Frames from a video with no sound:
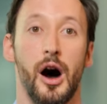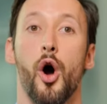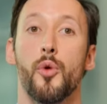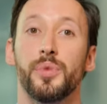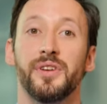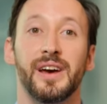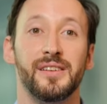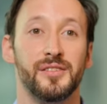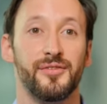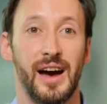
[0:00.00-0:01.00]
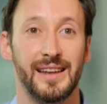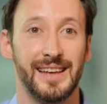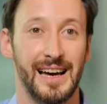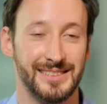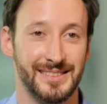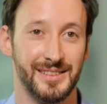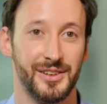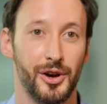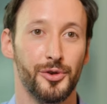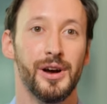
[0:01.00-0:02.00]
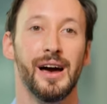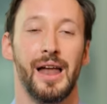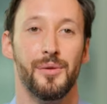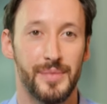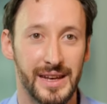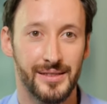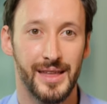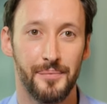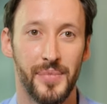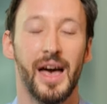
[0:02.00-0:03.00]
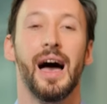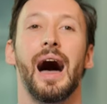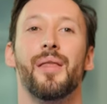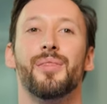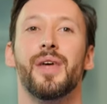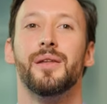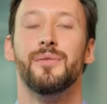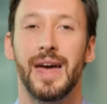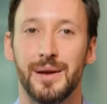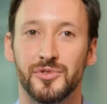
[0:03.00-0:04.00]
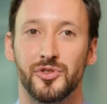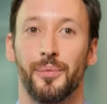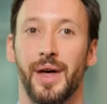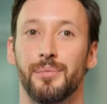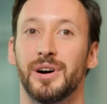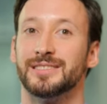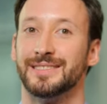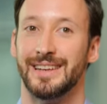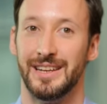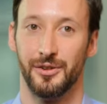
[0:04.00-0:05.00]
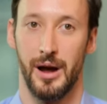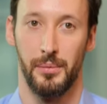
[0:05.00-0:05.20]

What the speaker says: Open days are fantastic to go and meet them and then name drop that person in your